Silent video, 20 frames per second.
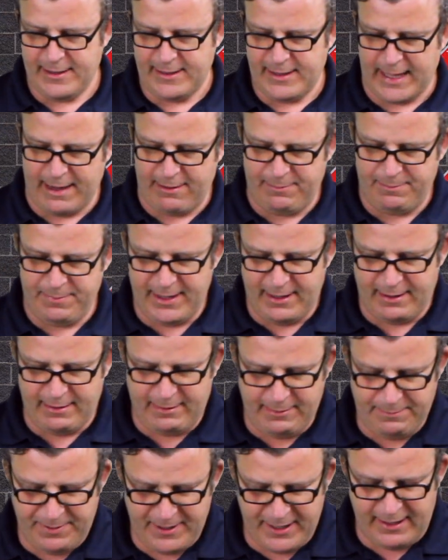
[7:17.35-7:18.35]
that would be our
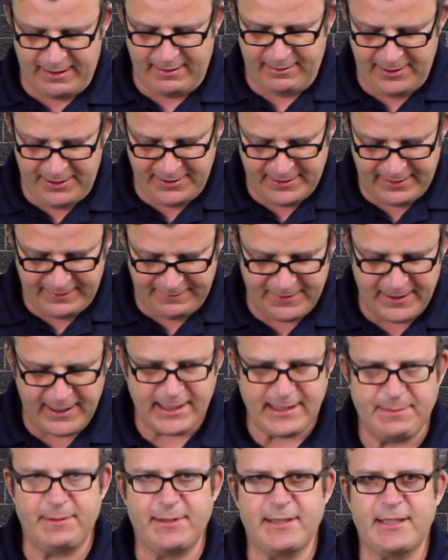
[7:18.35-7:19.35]
repair using
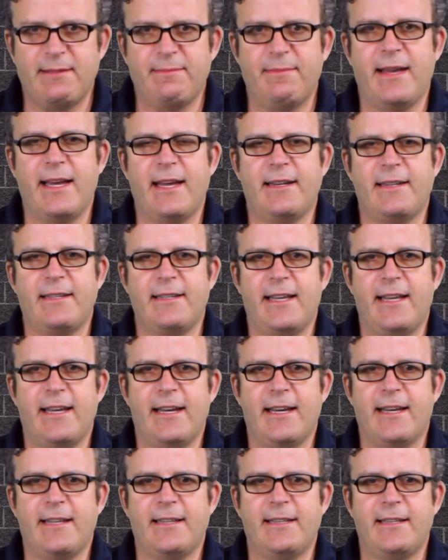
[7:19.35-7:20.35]
flexible cement
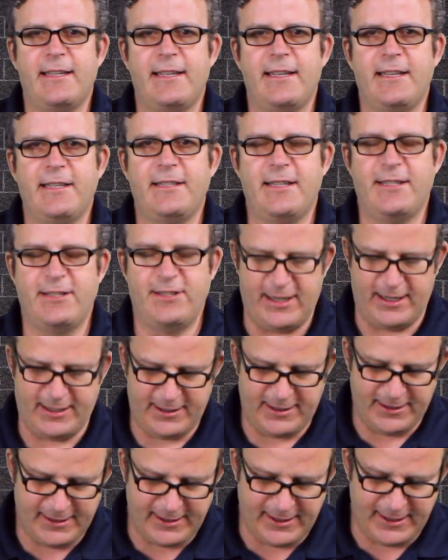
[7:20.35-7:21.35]
and the easy
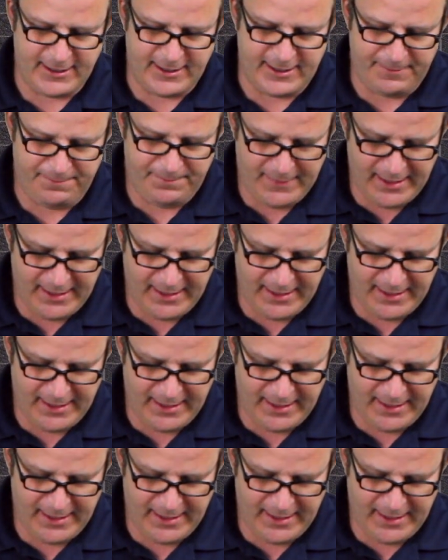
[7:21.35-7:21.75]
injection system.